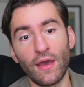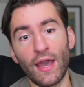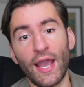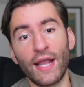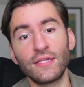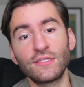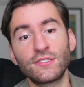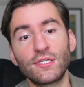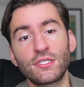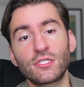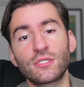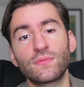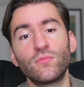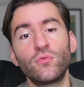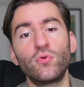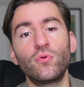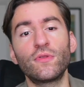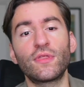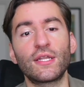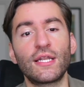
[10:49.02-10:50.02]
Enter
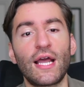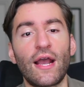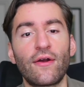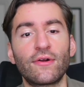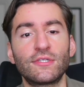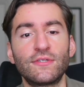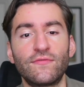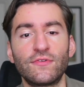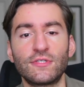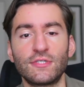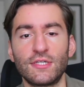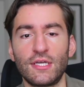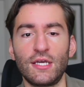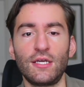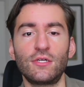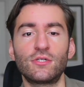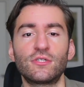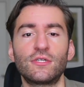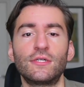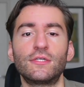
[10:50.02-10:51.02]
small, the narrative is
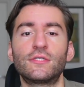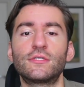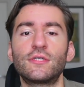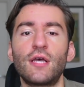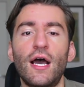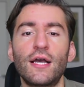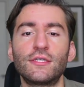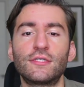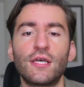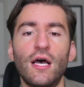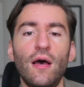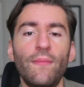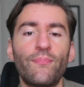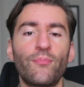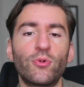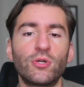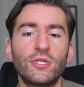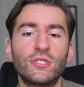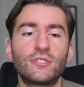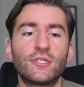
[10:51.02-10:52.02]
niche, and size up
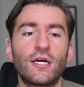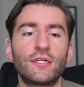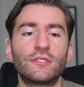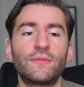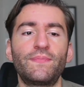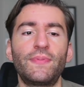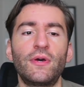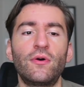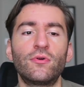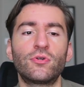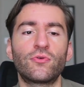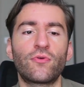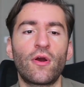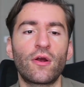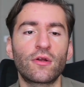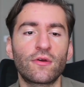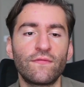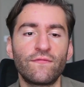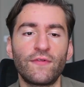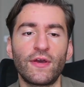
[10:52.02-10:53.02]
when you start to build your
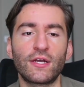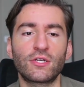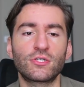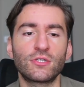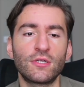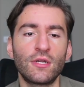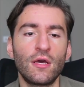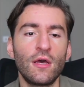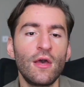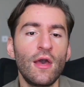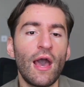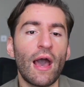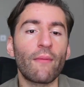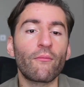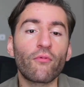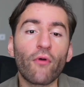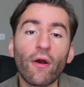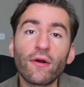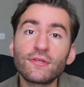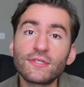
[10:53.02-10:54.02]
own conviction, and
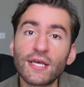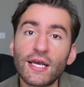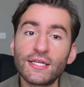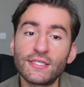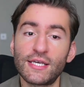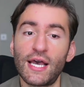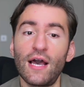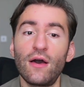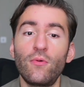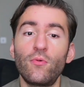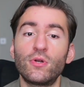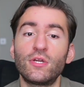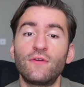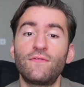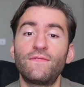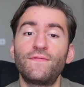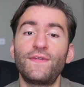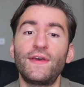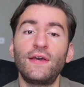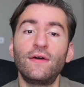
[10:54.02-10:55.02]
rotate out when you
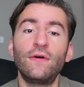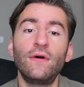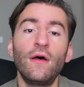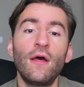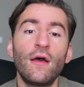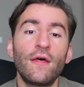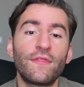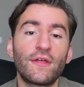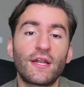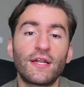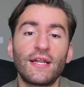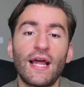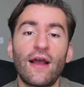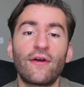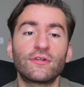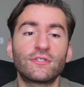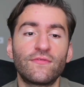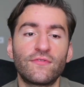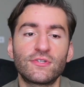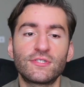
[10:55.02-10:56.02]
feel that a
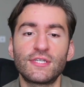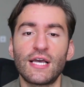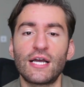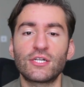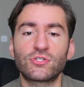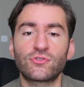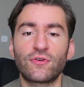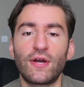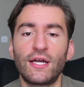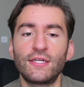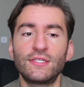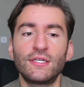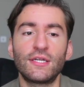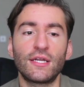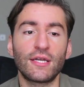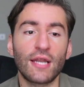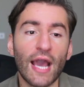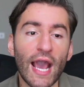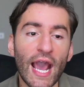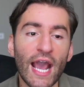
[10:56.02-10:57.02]
narrative is saturated
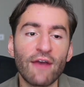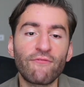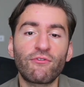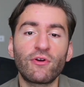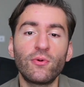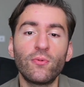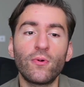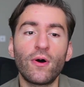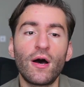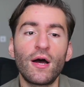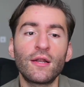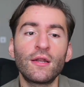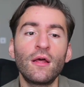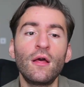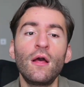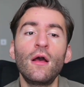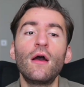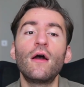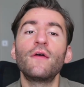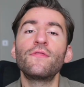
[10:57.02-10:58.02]
and everyone
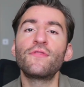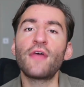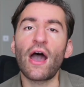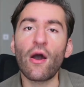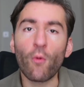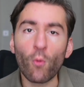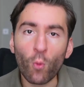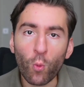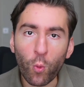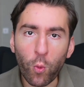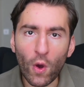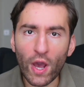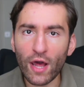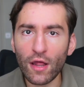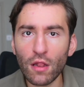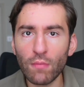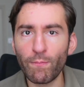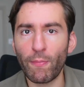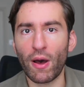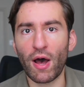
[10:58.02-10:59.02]
that
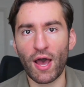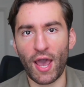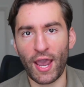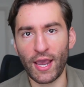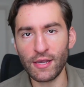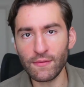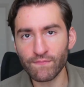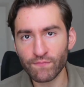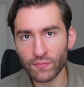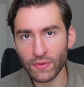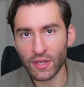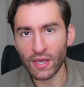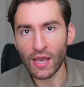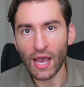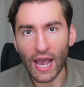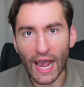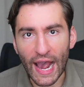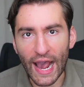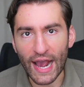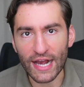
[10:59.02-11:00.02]
will buy
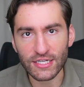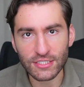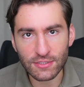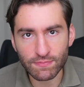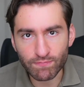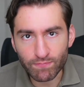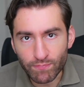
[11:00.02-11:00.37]
has